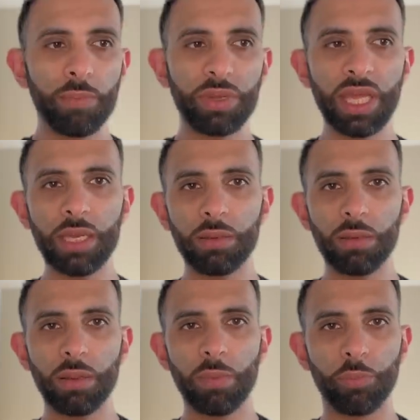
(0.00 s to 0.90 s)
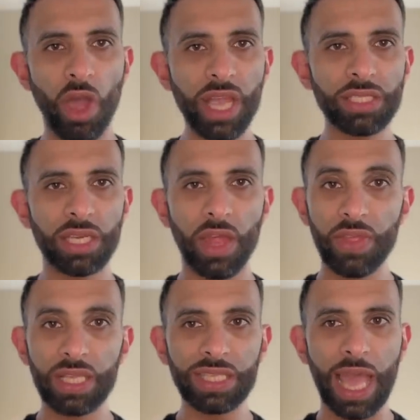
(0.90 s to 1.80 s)
But then Brighton
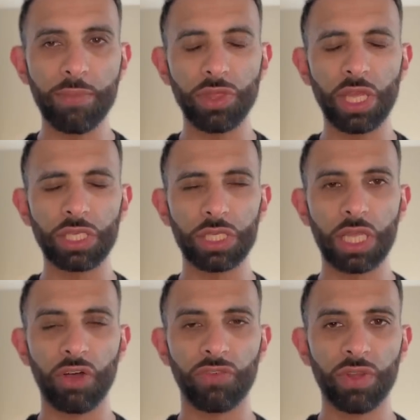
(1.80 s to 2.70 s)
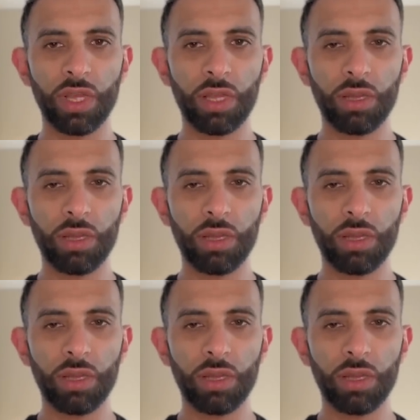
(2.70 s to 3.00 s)
and this game, you think to yourself,